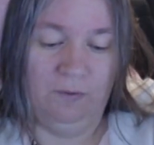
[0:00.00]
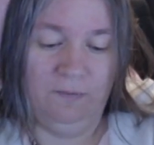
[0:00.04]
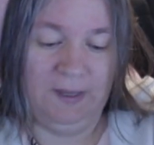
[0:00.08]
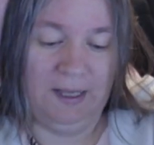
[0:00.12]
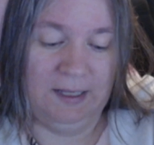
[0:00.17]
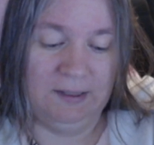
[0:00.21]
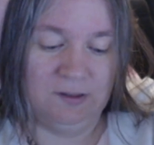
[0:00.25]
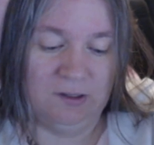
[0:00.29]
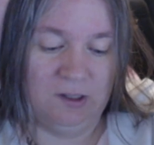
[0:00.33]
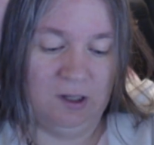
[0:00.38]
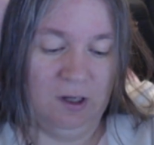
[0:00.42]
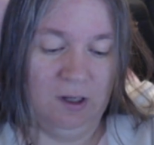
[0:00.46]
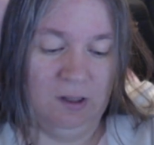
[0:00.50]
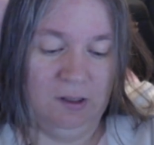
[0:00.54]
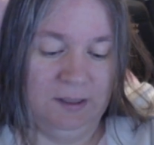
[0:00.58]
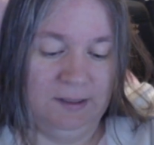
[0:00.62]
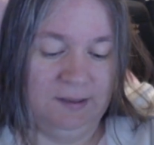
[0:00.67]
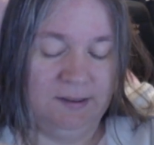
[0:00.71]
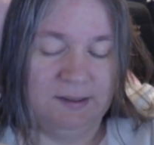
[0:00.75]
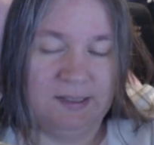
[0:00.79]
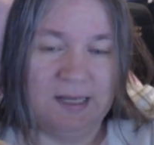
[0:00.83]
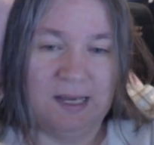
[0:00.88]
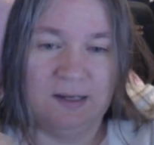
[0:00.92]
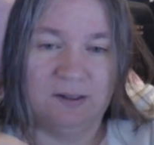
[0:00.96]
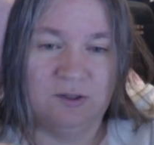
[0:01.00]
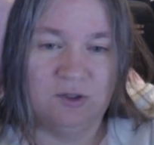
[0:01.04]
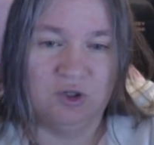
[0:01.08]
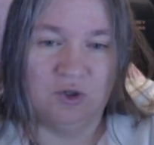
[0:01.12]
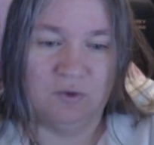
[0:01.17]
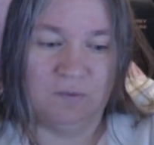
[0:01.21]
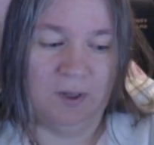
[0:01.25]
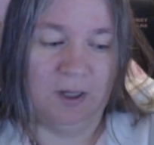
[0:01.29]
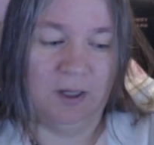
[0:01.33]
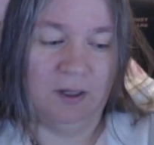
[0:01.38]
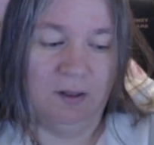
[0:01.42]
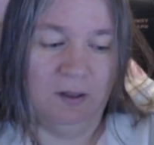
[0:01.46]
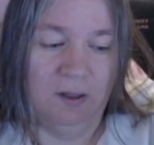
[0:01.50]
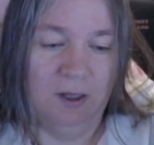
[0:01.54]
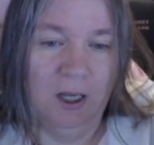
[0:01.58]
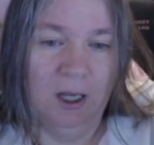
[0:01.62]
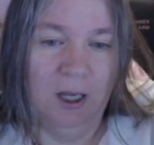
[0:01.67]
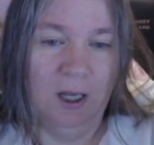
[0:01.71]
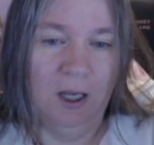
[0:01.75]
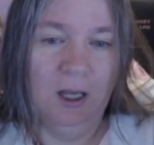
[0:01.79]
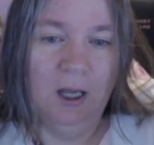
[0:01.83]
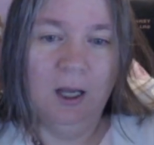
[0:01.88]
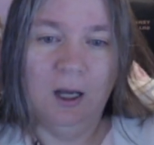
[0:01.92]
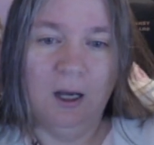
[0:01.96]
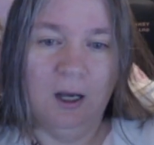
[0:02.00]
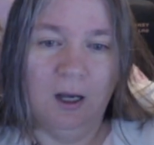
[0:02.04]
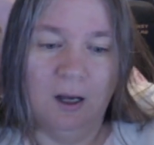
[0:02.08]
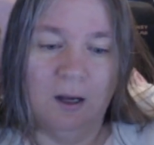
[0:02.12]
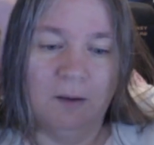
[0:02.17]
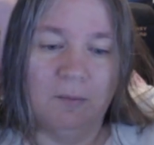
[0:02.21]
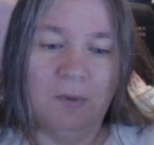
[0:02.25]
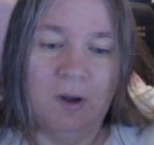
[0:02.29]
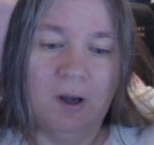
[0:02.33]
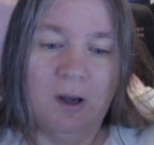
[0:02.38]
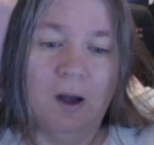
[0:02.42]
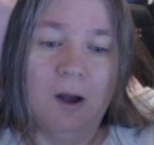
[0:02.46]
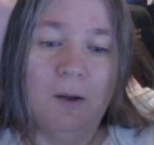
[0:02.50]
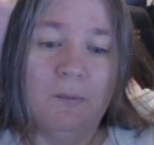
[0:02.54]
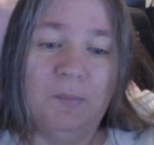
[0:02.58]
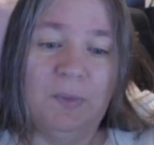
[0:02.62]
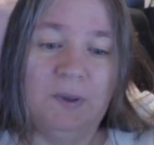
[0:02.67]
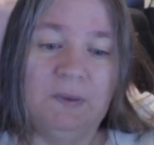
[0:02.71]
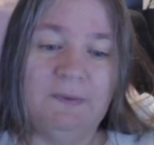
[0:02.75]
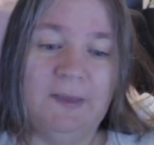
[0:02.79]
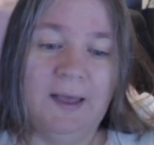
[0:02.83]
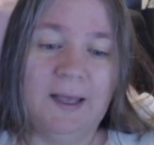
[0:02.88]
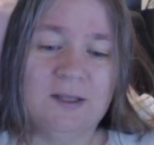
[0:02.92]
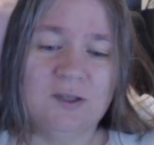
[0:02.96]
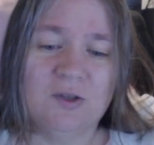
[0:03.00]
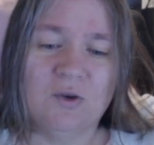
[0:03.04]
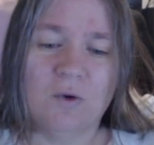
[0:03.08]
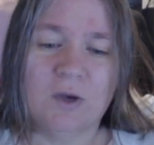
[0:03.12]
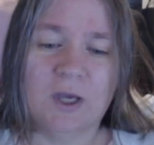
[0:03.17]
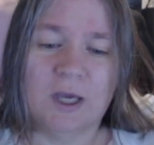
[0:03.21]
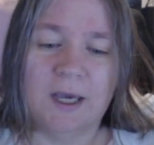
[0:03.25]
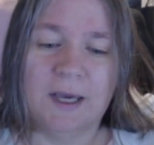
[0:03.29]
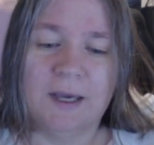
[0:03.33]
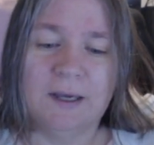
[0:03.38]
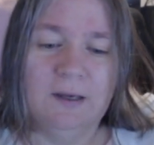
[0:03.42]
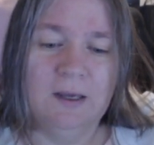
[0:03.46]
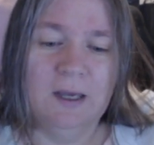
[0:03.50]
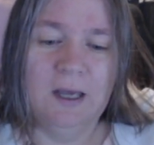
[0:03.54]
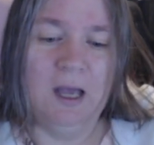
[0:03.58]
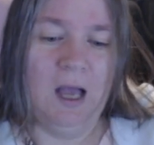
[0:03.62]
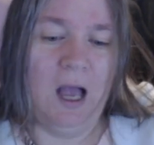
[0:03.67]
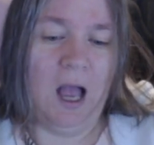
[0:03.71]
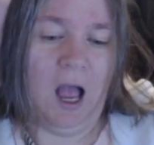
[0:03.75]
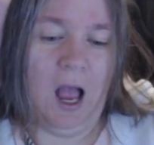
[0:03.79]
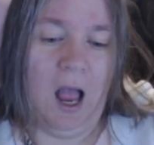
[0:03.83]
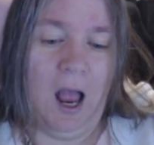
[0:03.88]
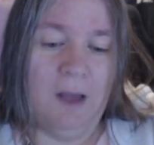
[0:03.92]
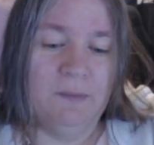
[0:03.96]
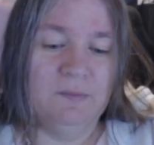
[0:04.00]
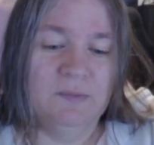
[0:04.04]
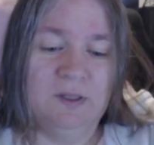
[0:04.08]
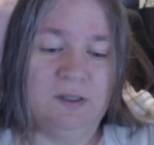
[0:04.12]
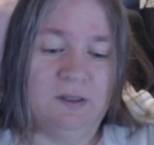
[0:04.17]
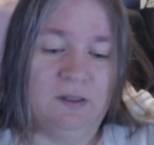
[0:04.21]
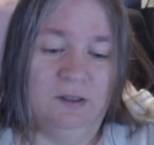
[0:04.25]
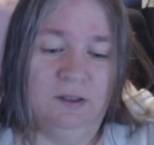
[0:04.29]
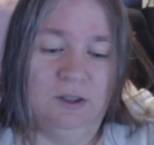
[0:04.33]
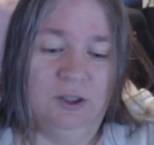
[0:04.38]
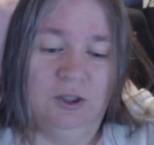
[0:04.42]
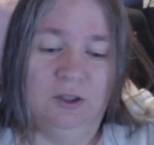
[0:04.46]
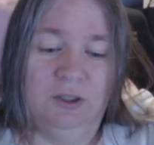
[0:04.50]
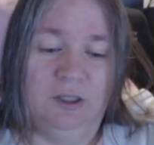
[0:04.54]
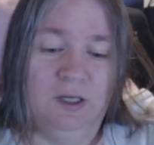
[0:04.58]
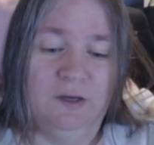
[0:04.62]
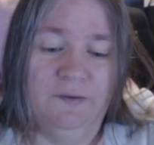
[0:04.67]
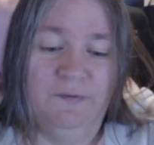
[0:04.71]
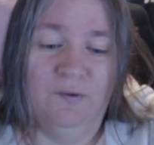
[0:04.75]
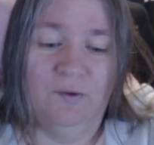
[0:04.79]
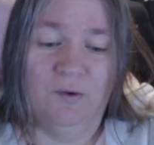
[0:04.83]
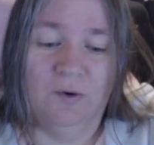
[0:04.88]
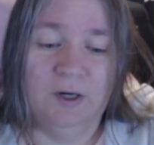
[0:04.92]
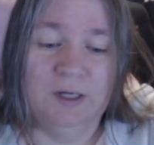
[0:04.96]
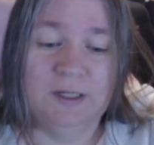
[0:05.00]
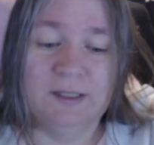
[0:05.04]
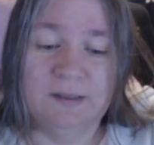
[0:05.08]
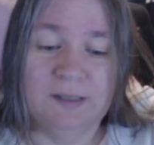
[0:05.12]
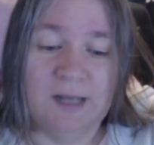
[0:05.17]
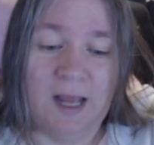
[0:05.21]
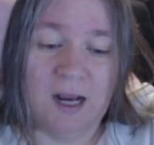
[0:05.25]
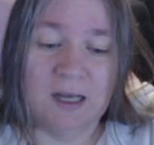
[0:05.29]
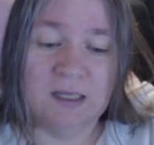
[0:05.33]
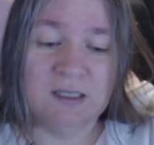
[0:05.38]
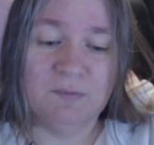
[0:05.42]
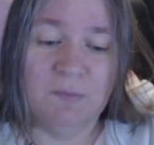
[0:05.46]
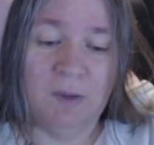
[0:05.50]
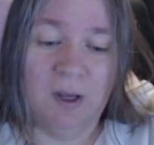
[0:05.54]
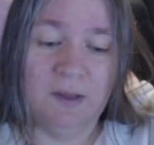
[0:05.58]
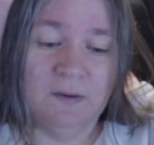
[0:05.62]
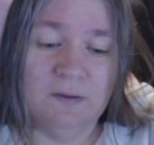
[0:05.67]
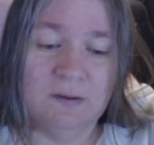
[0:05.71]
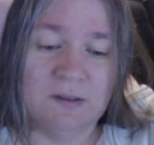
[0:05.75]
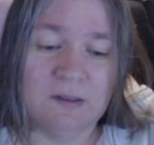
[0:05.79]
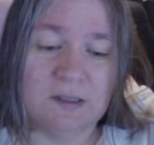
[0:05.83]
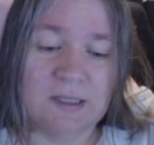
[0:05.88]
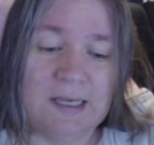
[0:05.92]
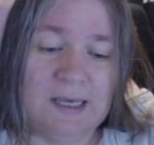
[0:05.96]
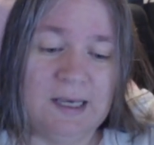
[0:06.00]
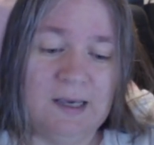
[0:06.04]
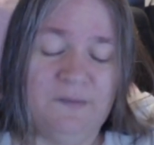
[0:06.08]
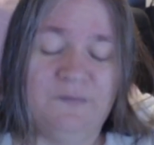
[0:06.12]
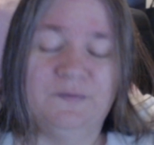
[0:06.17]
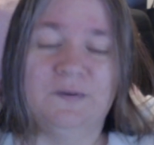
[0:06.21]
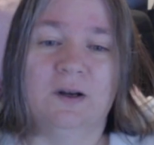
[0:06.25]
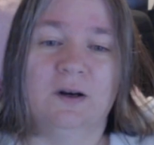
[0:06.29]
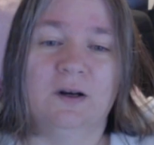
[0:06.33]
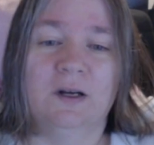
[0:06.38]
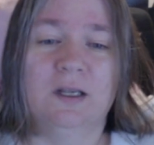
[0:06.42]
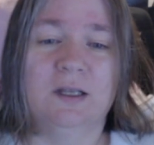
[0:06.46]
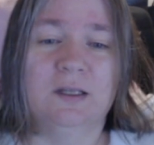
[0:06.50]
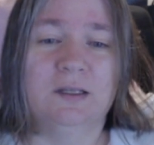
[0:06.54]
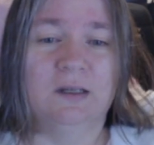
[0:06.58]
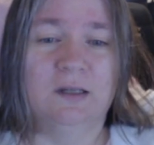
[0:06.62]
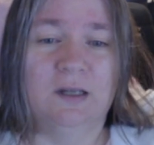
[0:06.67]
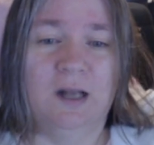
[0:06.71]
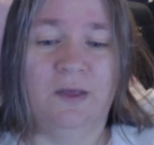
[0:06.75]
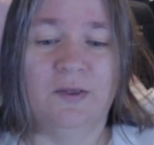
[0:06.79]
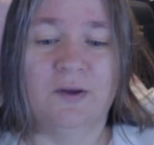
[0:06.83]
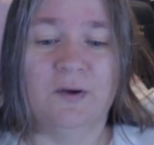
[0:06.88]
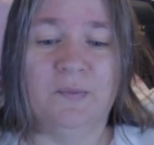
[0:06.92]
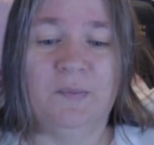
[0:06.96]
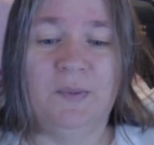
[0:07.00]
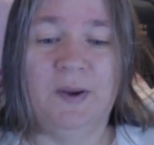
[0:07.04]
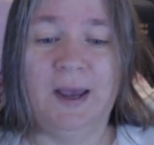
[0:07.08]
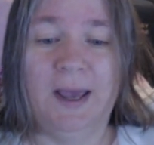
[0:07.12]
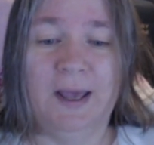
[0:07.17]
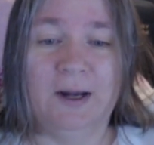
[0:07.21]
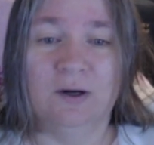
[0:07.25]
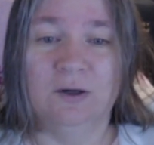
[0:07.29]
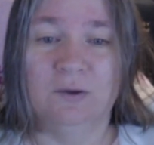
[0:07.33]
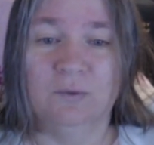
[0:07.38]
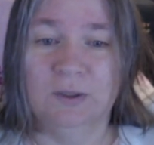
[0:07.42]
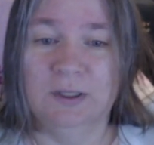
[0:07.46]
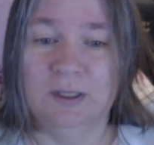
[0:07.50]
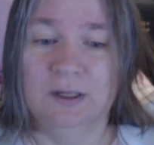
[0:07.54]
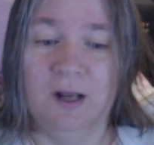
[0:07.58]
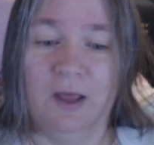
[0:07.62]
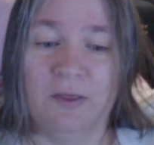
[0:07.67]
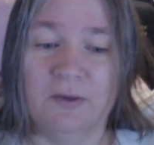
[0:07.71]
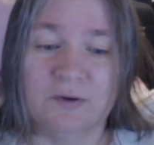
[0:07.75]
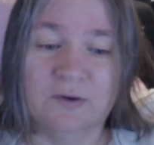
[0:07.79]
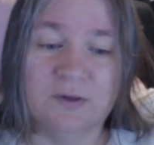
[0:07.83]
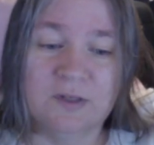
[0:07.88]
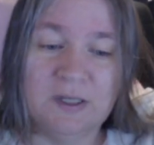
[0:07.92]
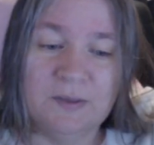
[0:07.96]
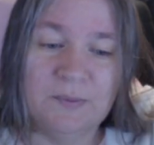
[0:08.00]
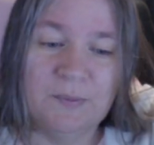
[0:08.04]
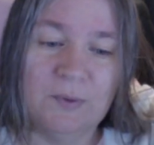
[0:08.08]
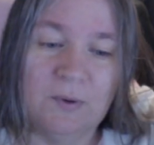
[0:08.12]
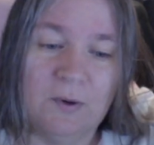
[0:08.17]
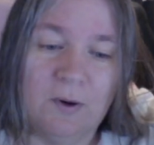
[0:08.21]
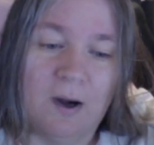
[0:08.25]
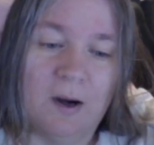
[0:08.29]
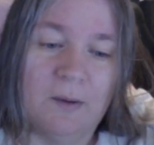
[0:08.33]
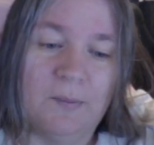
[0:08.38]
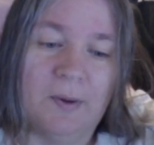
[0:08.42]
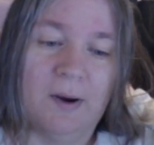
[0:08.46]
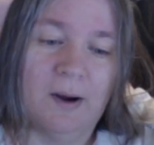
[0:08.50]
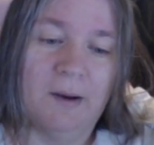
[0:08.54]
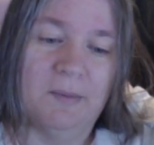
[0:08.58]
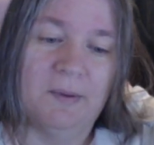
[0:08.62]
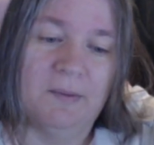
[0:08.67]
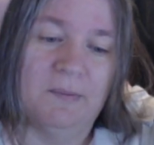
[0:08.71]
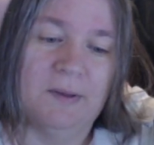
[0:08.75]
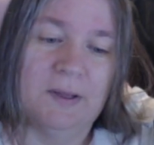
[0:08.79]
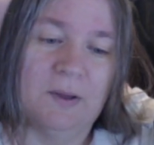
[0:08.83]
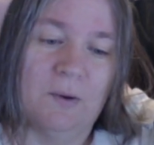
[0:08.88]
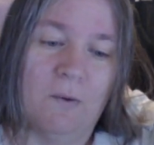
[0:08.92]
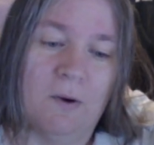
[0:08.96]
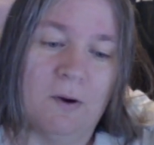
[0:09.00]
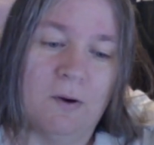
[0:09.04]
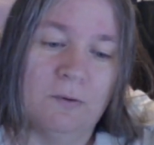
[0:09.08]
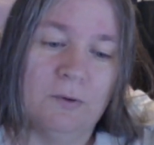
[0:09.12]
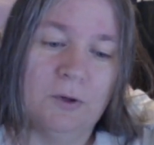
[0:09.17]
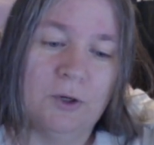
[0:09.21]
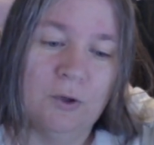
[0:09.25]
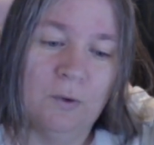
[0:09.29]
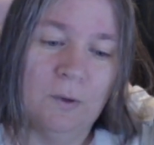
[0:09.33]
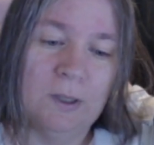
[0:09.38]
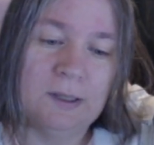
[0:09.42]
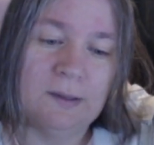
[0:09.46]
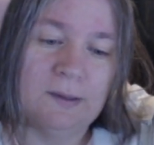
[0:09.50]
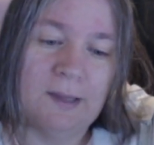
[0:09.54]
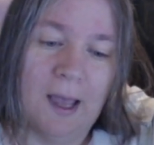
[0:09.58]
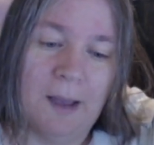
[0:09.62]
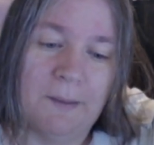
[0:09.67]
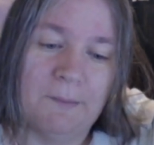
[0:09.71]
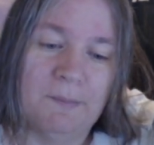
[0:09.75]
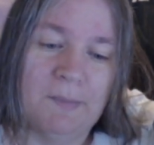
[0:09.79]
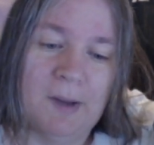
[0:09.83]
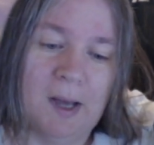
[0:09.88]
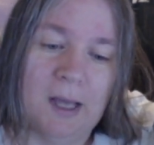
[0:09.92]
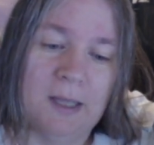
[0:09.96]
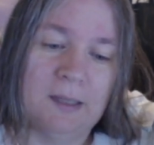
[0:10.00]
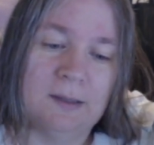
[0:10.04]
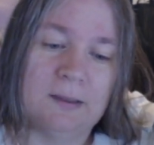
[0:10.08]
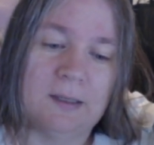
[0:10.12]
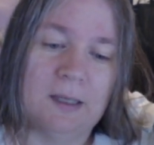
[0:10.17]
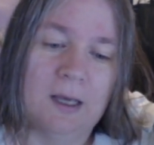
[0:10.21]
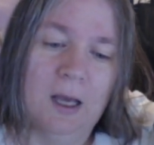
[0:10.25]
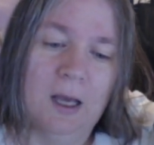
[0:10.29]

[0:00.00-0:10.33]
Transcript: That's all it said to me. But that's okay. I'm still looking forward to next month's. If there is another pattern with another zipper, I probably won't do it that month.